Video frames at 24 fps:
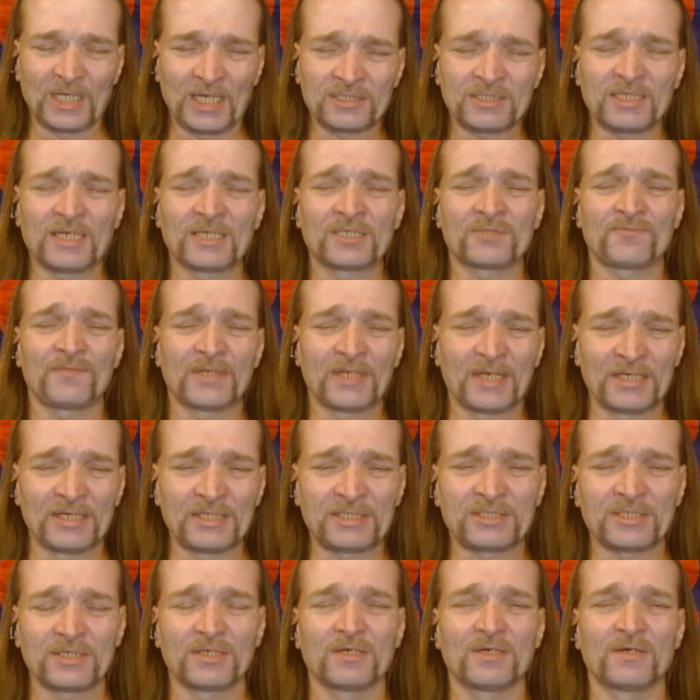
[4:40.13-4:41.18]

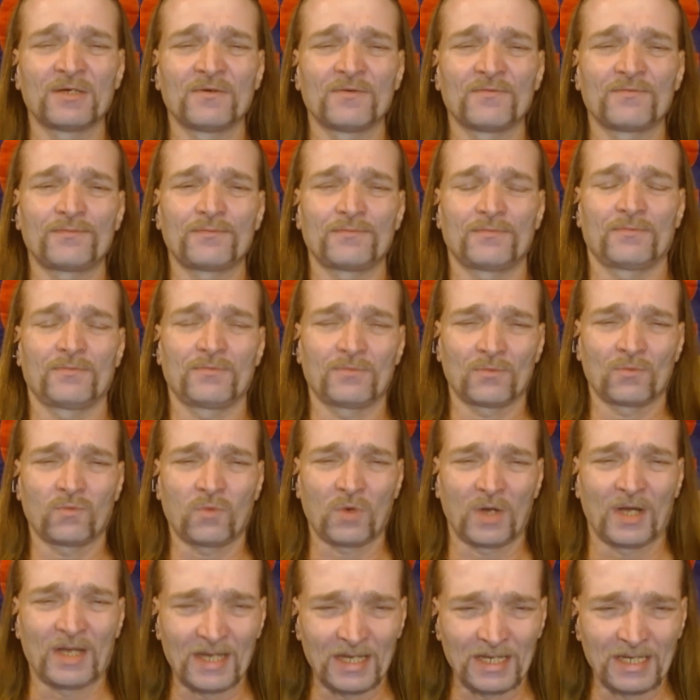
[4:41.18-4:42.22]
explanation of
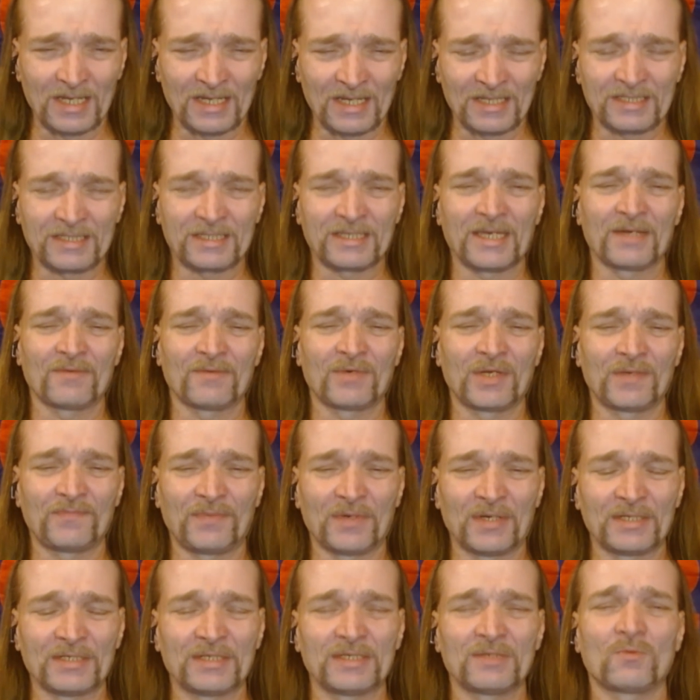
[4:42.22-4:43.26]
why I like the Gateway
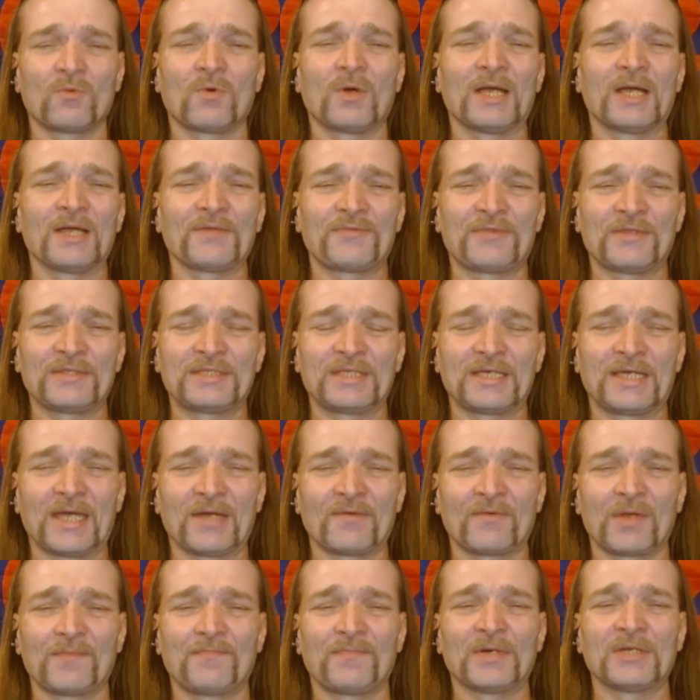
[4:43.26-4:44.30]
Pundit, why I think the
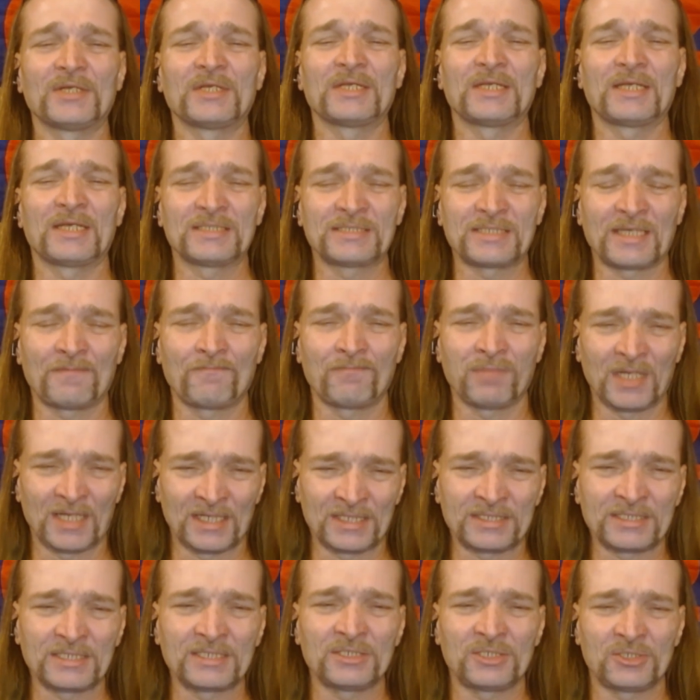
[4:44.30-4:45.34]
Gateway Pundit is a
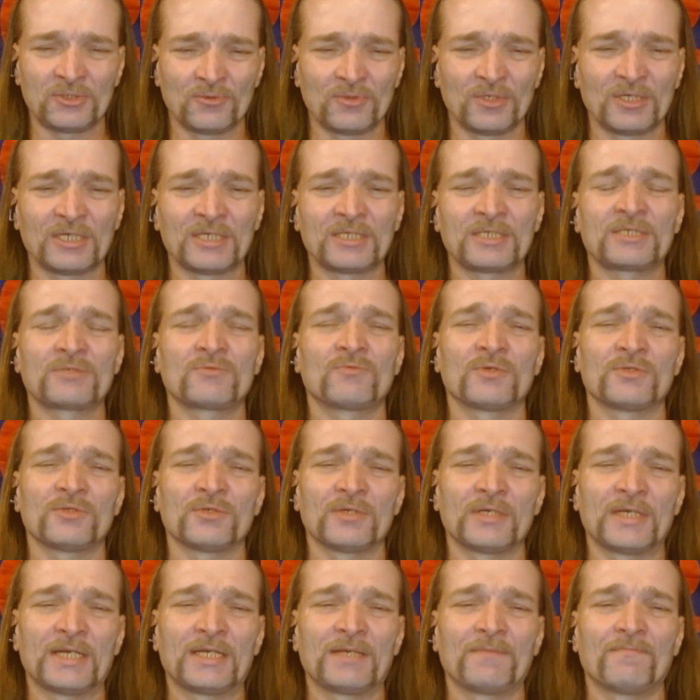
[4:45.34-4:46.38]
blessing to us,
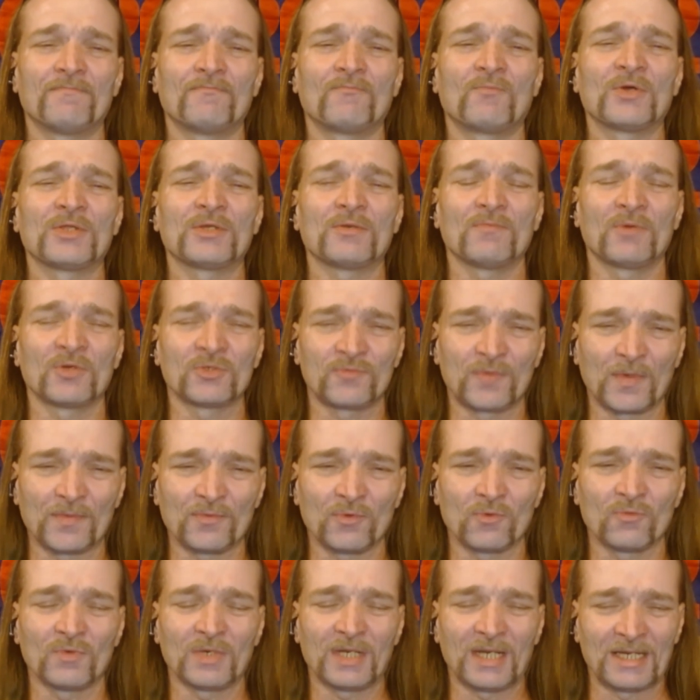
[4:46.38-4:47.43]
whether most
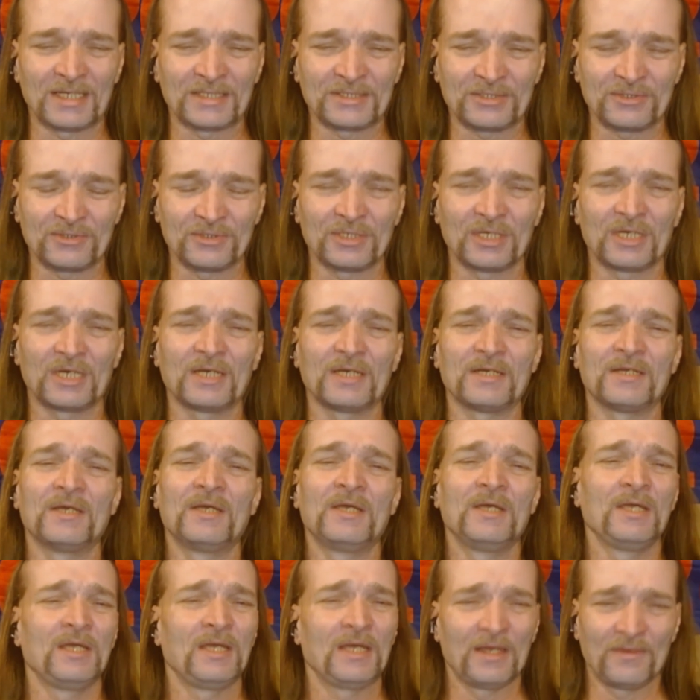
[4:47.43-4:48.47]
people realize it or not.
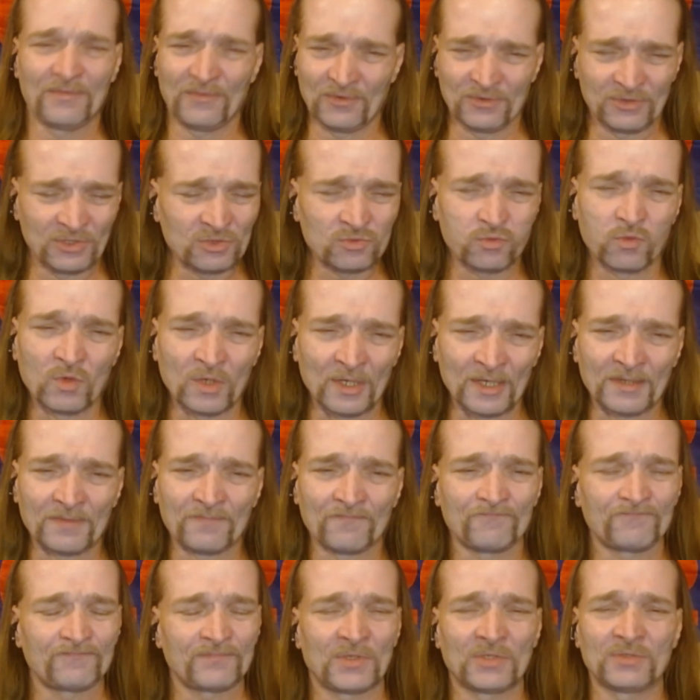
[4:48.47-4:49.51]
And they're just one.
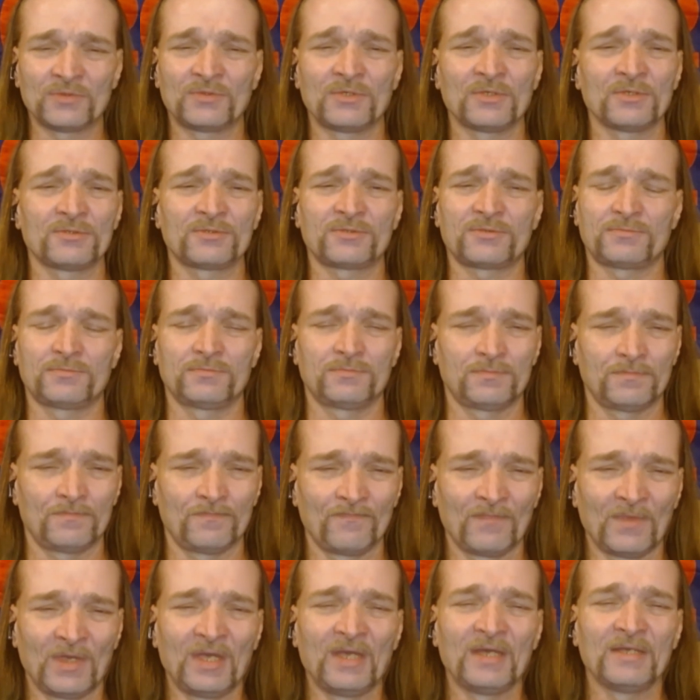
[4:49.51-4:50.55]
There's
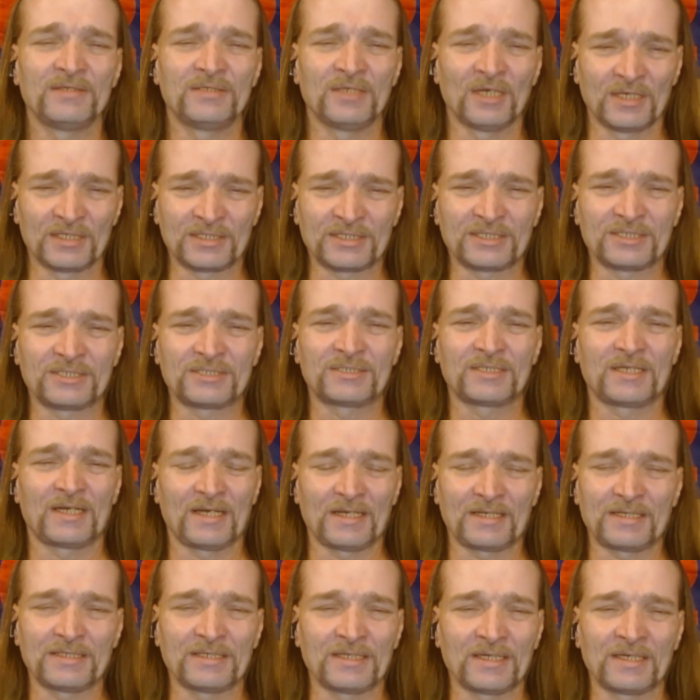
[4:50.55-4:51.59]
dozens that
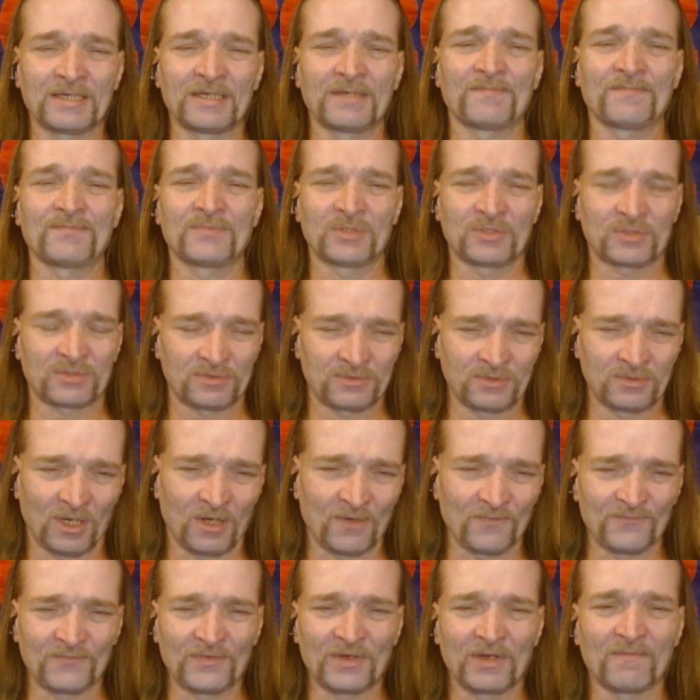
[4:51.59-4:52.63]
I can name just
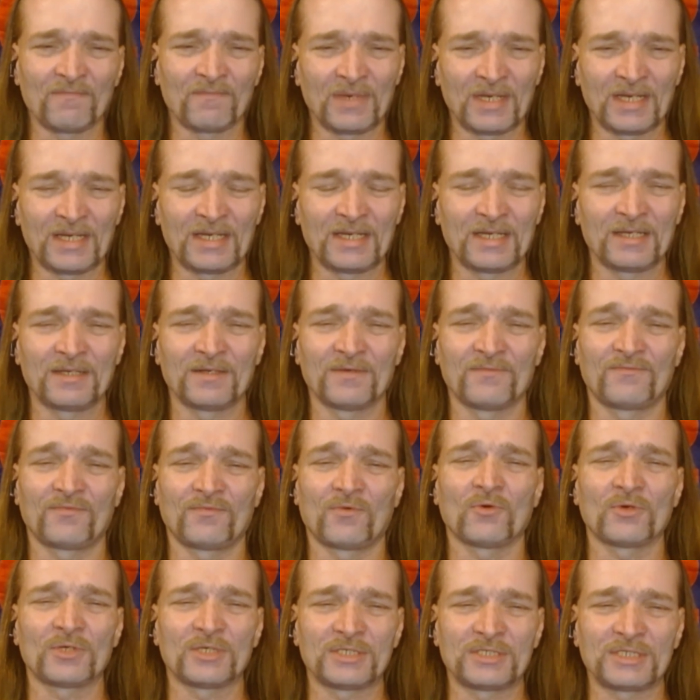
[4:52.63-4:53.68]
off the top of my head of
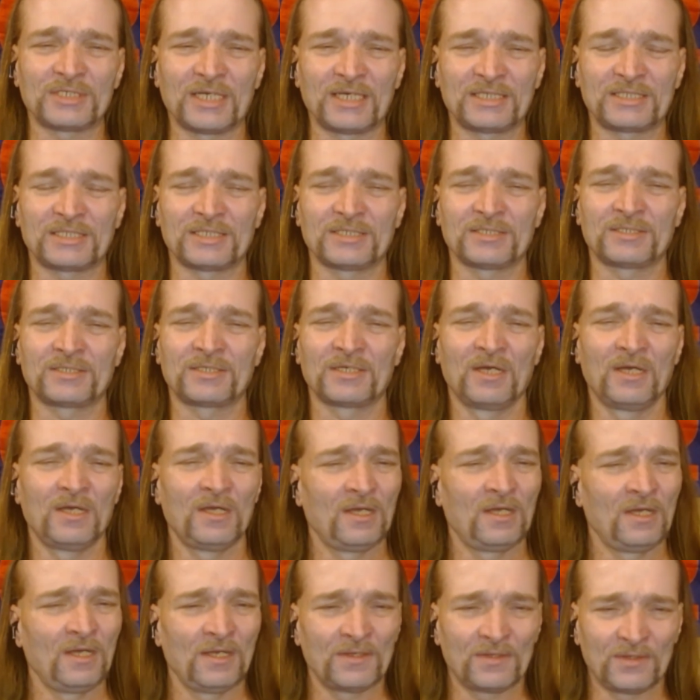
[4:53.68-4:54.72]
organizations
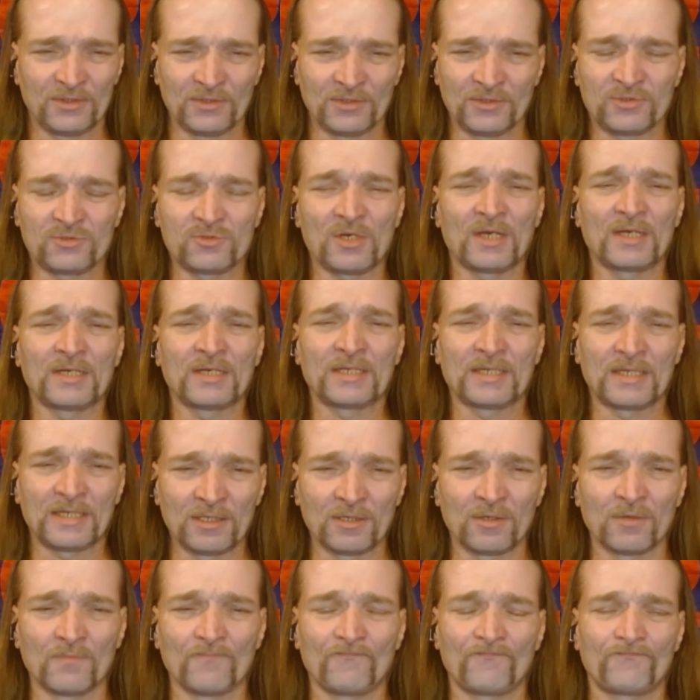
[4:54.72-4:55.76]
that are just trying to
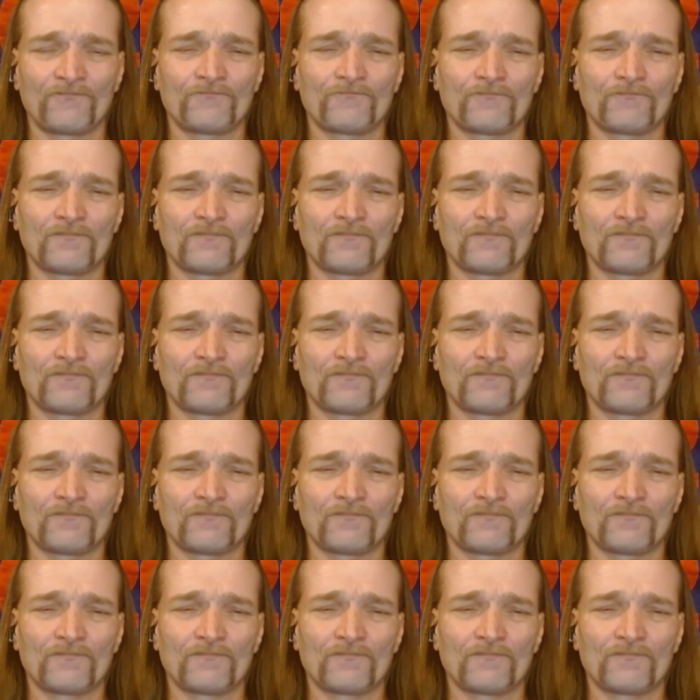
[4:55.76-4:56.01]
help